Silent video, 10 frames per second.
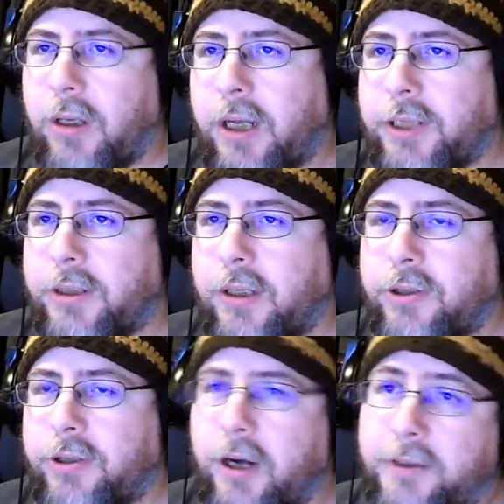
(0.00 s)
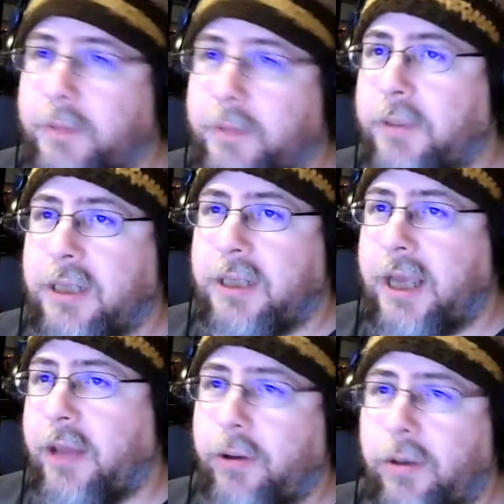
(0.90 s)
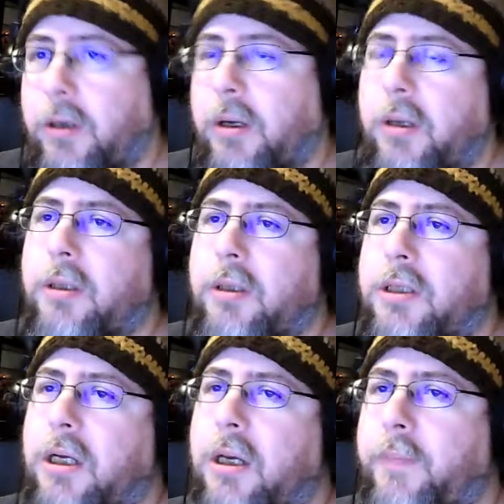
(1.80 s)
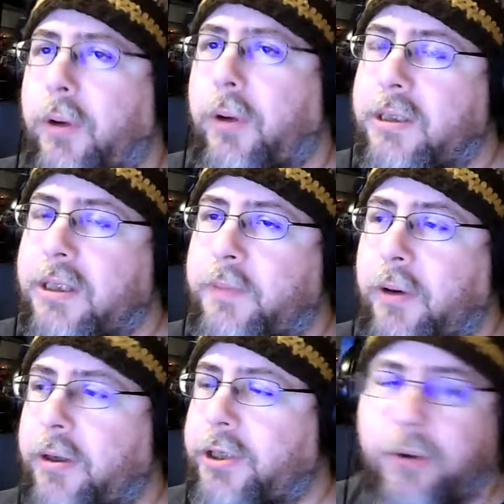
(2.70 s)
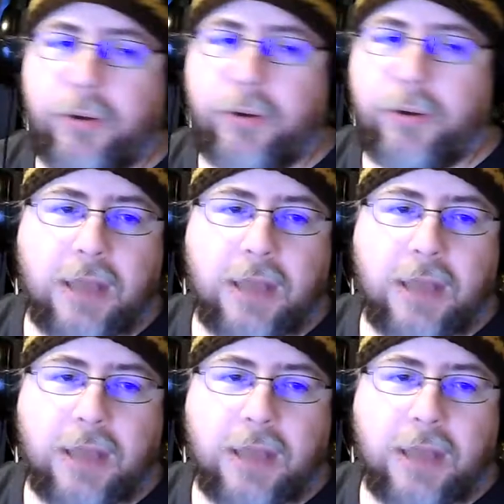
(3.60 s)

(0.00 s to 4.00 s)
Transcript: actually try to have something together to post as part of the show notes.